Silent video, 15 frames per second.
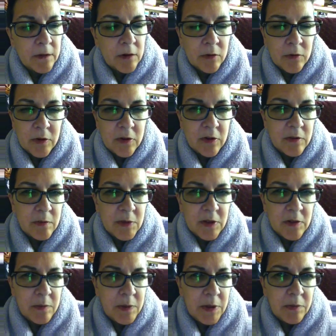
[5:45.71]
don't
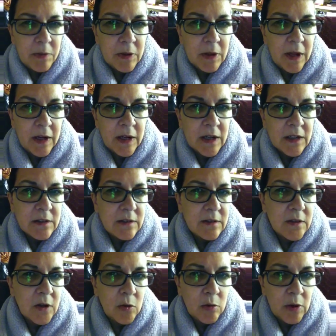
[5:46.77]
dismiss people like us
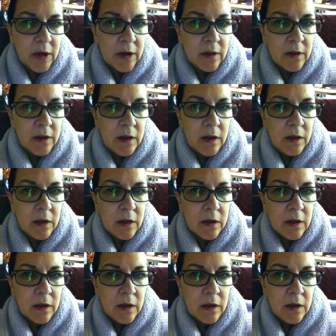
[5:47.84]
so readily.